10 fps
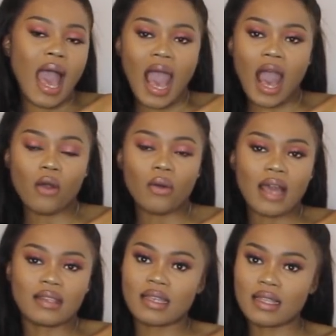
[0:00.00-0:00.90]
out,
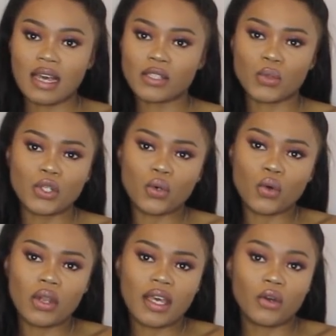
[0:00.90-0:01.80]
I think that's what you
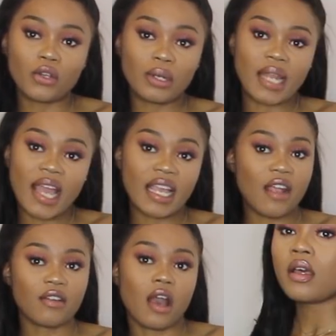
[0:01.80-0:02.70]
call it, or your neck
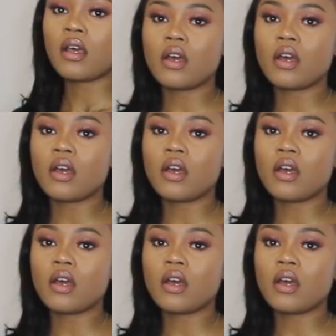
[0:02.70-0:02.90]
area.